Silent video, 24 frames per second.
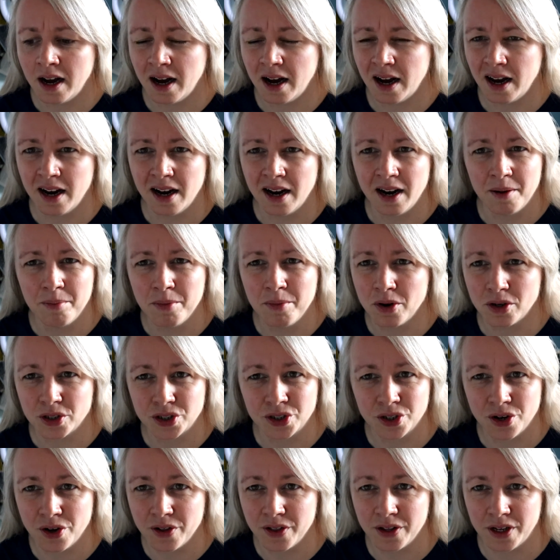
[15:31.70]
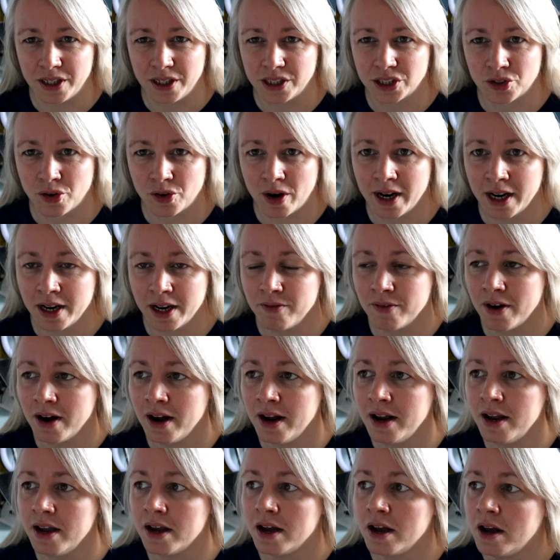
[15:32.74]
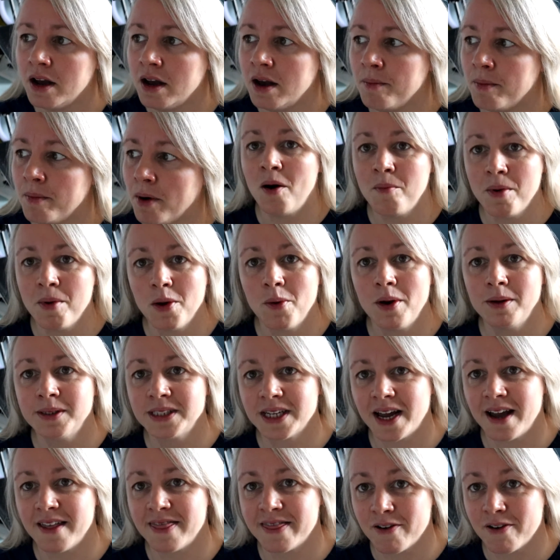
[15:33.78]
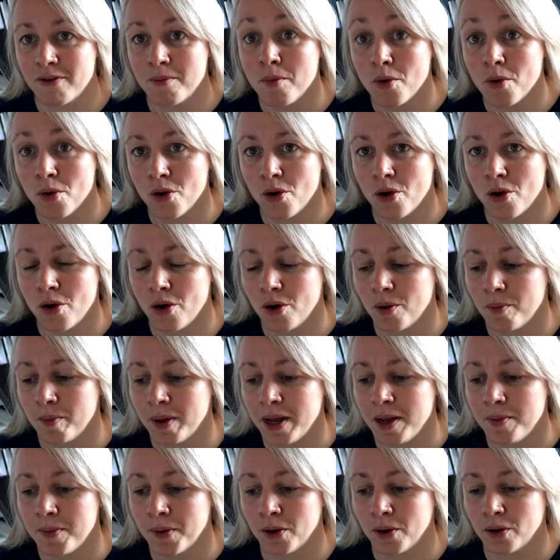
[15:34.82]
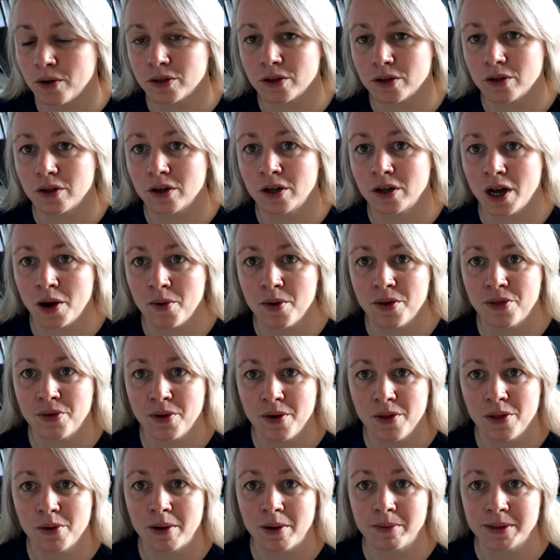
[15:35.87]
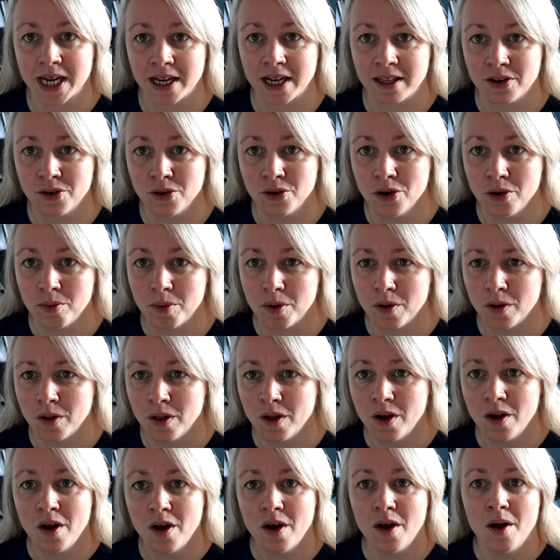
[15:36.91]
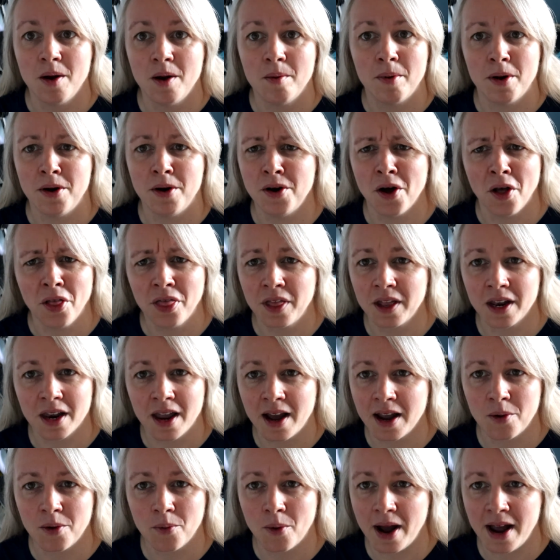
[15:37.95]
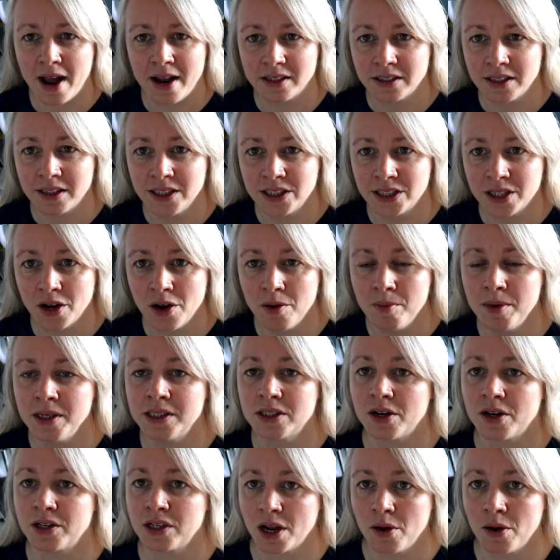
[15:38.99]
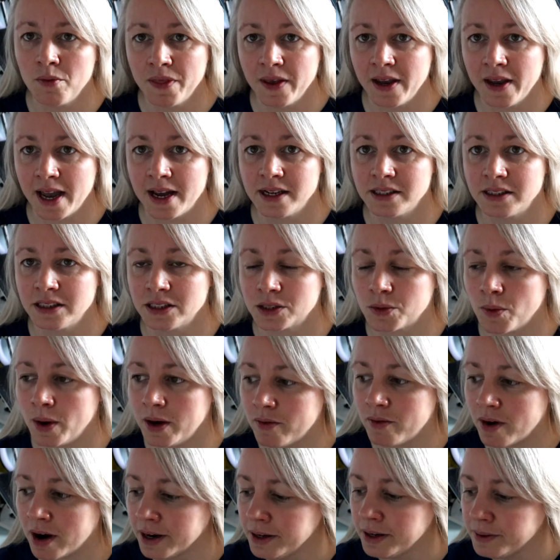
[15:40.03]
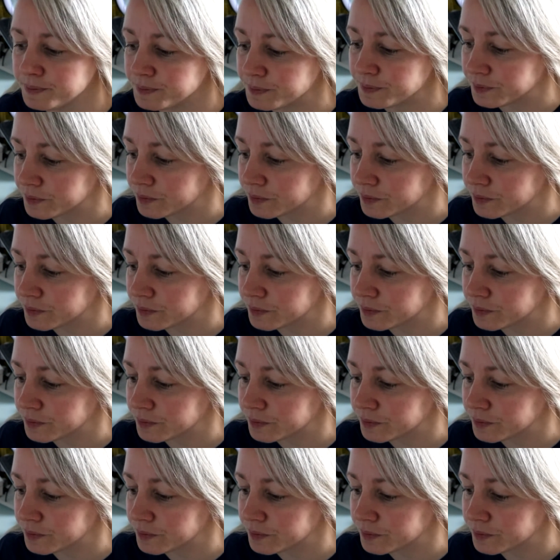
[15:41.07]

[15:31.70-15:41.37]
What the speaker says: And I'm not sure that it's tracking right. On my website, there are more people going through the website than normal, but nothing like what Etsy's showing me, so I don't think Etsy's quite right.